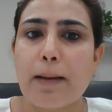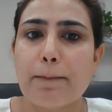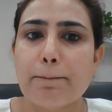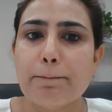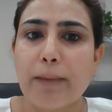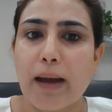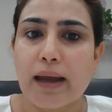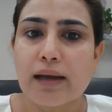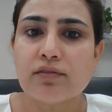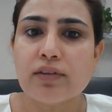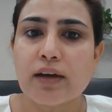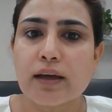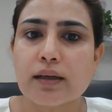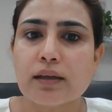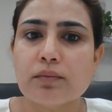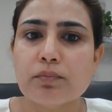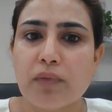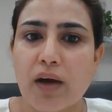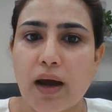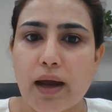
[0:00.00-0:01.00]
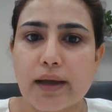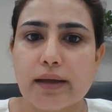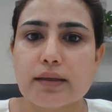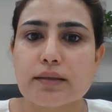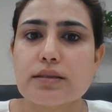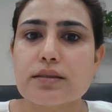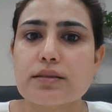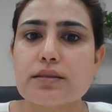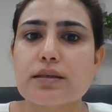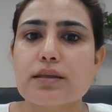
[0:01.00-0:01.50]
Bandwagon
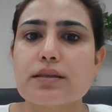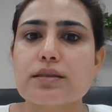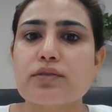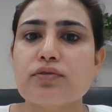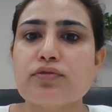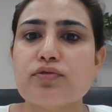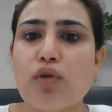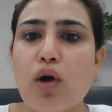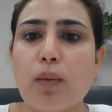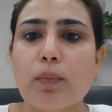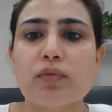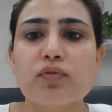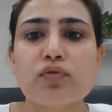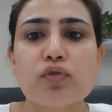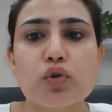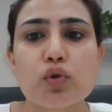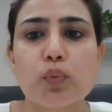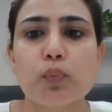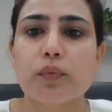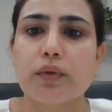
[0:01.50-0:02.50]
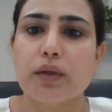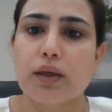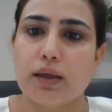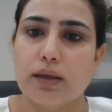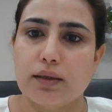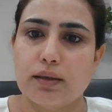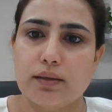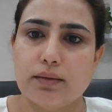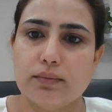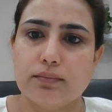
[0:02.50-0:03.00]
bias is a form of groupthink.